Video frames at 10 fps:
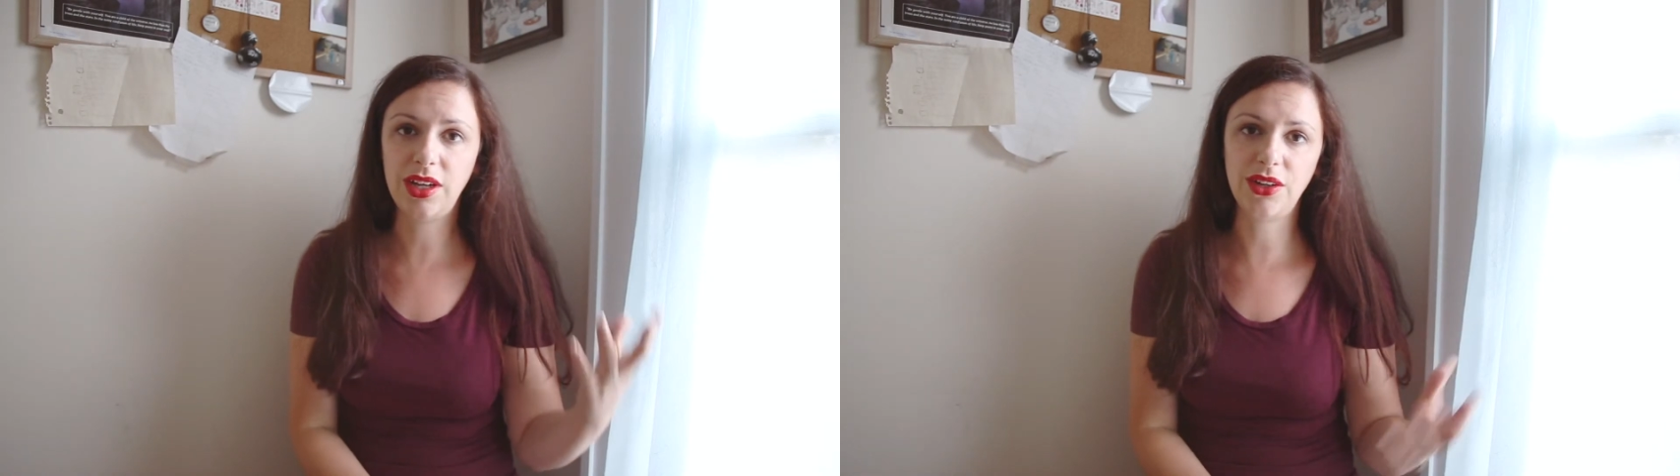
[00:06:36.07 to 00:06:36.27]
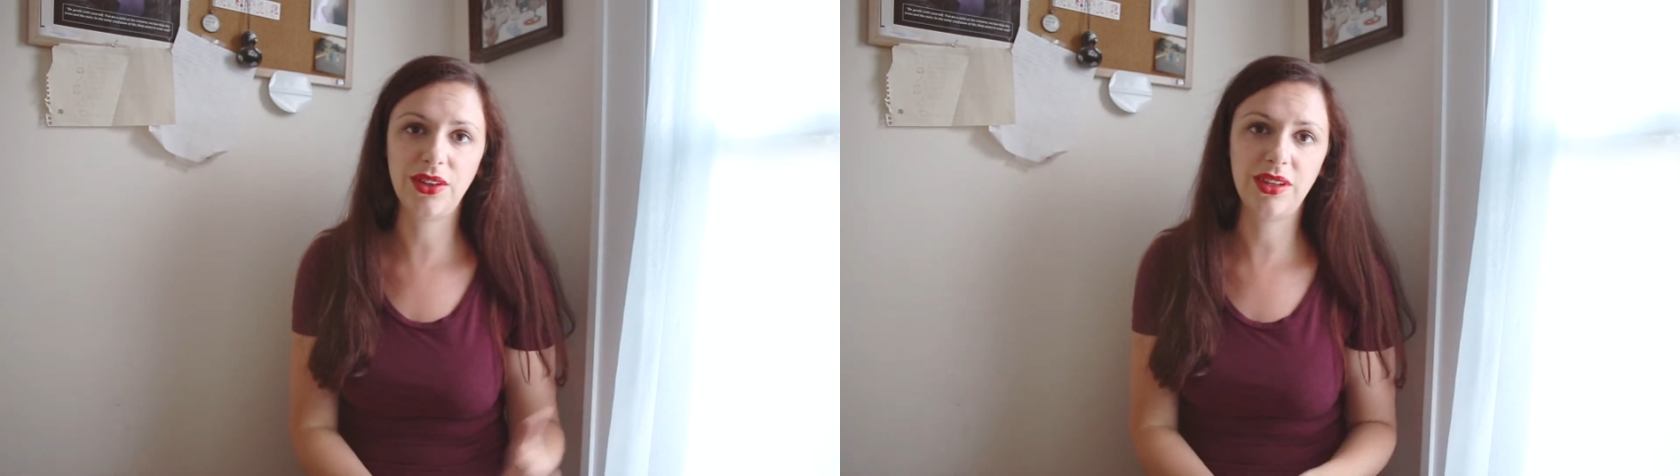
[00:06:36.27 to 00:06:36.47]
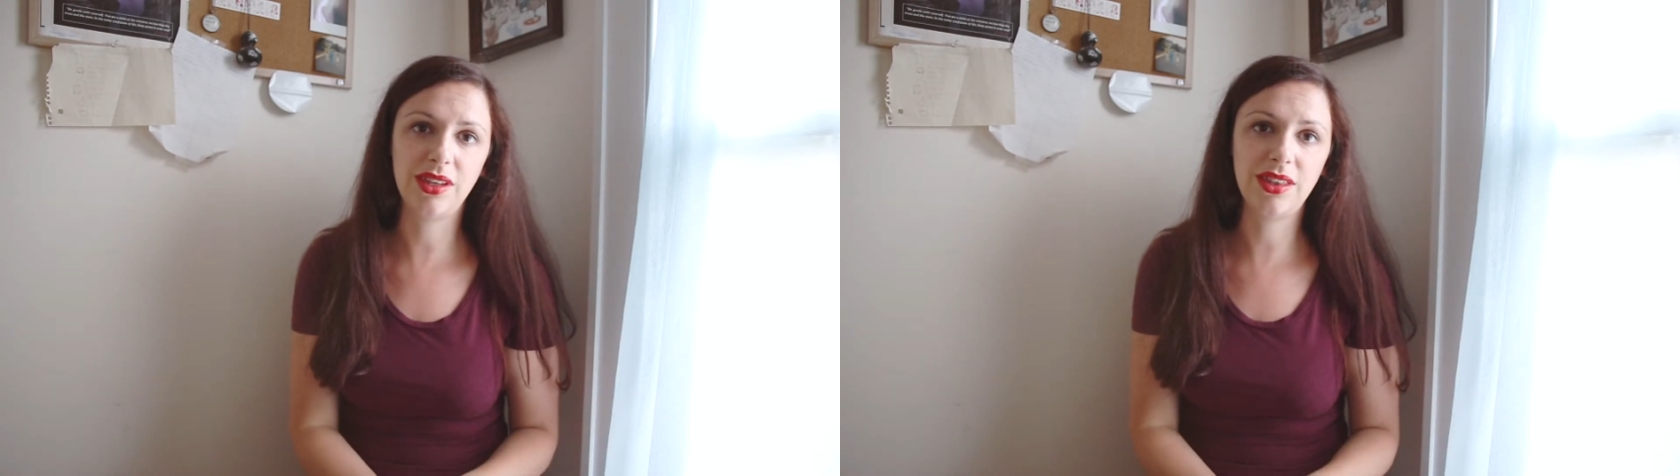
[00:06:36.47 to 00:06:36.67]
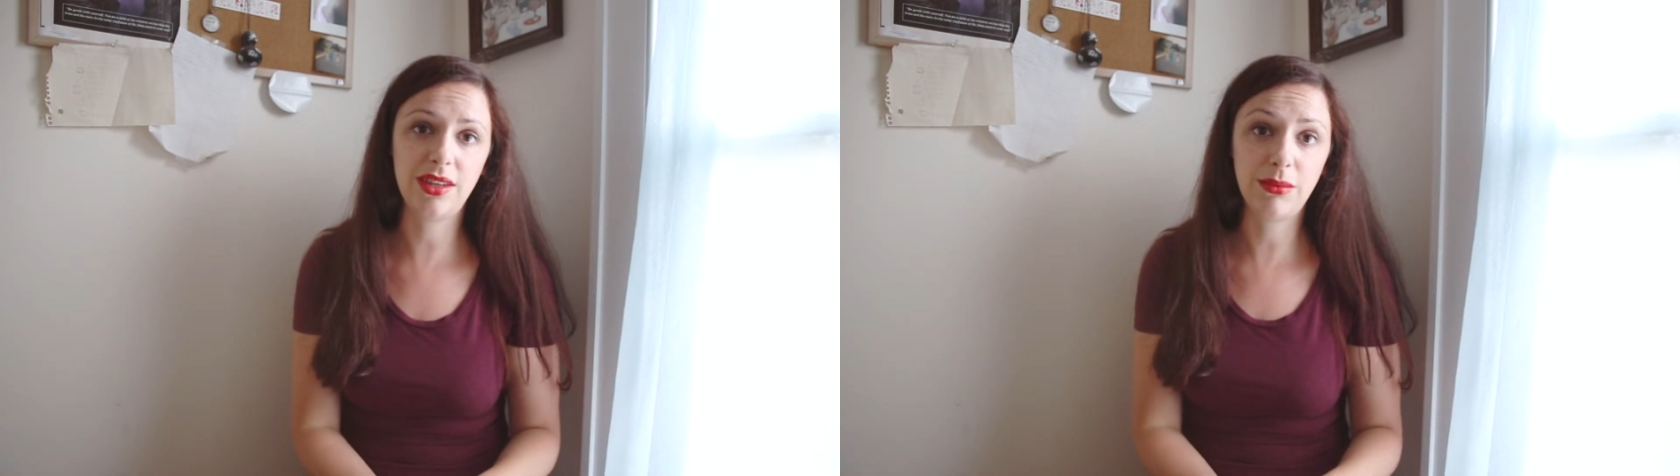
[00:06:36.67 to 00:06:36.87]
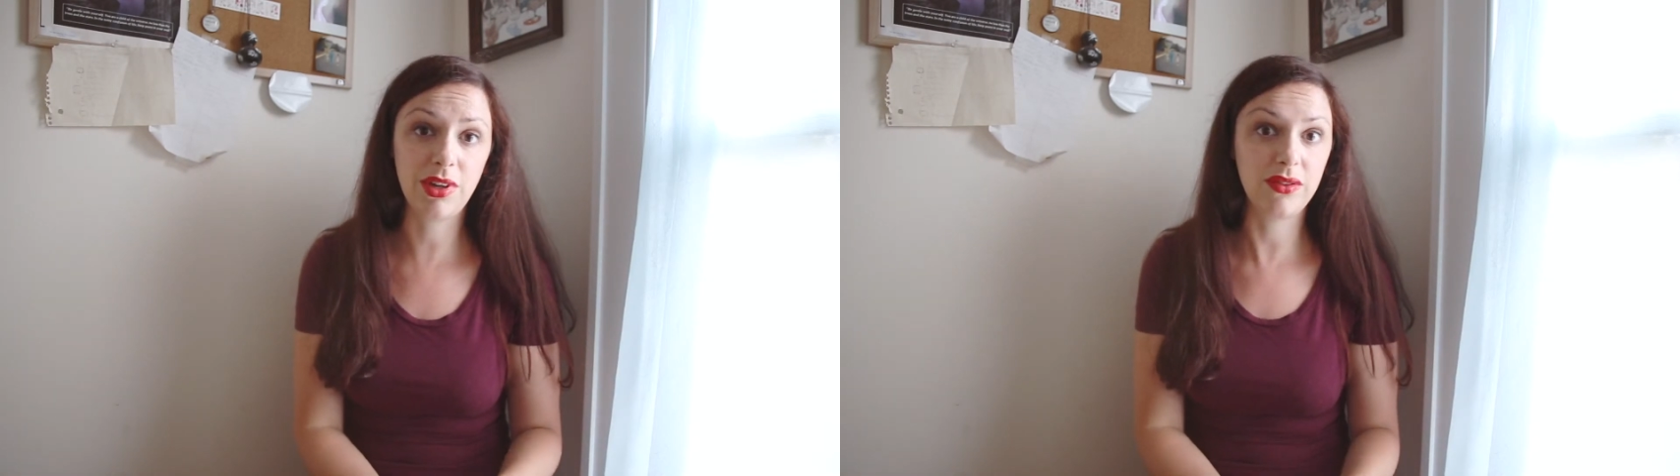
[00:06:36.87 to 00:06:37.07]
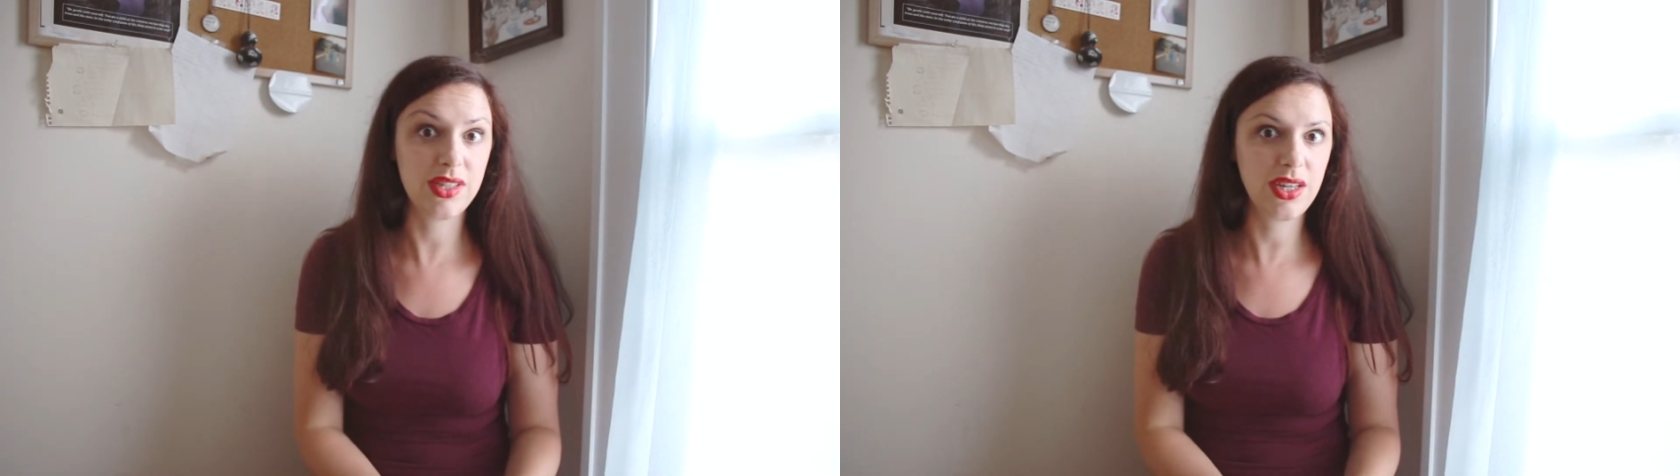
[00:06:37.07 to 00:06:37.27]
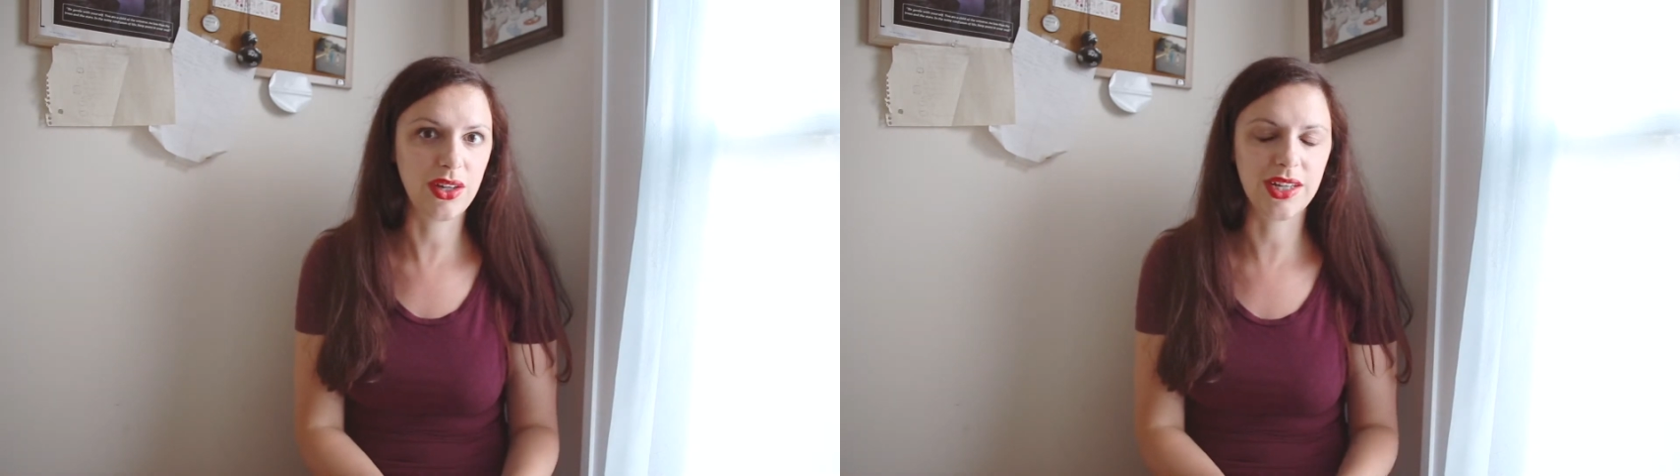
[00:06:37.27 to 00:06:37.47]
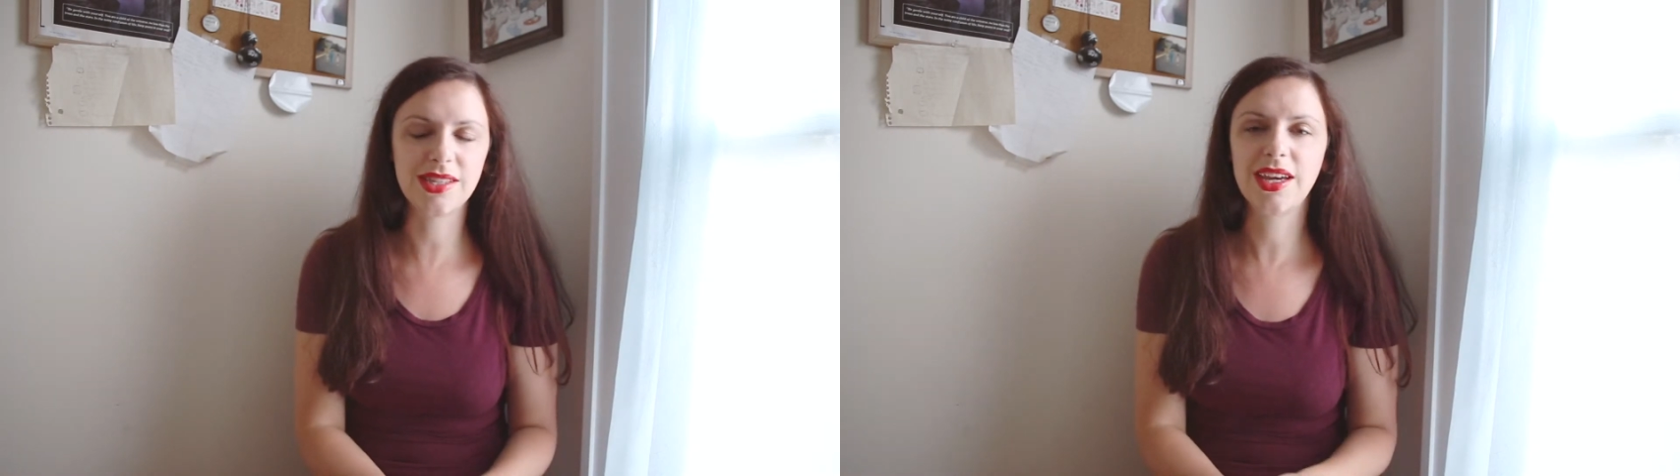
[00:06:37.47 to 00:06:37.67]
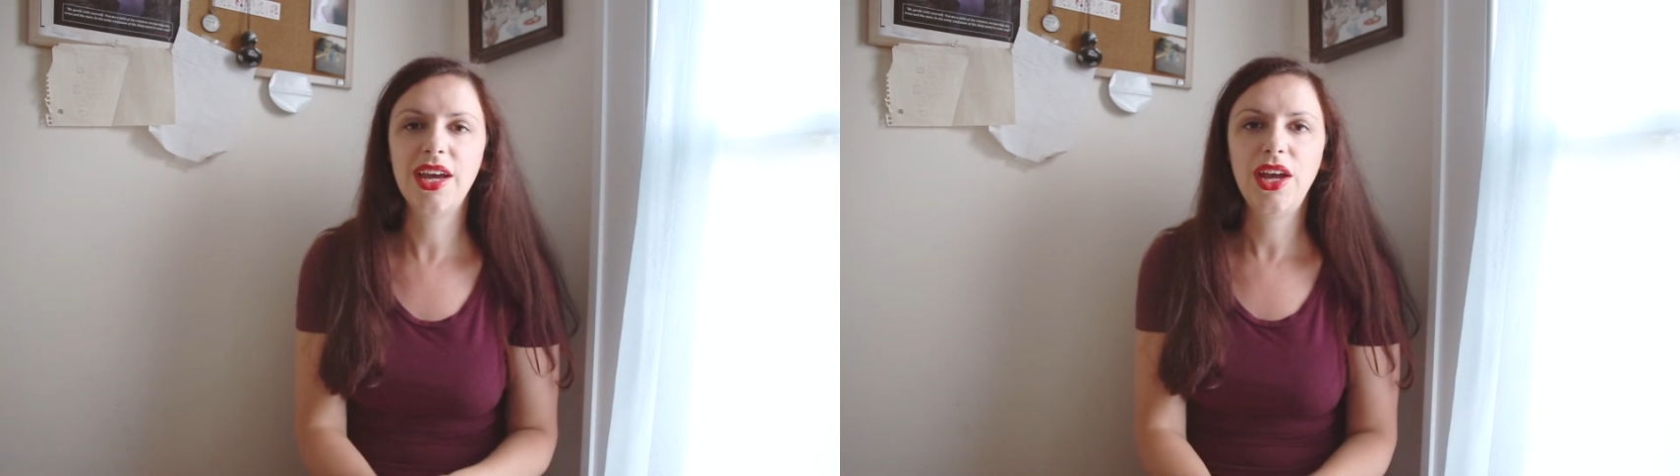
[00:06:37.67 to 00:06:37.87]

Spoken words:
under the theme of secrets.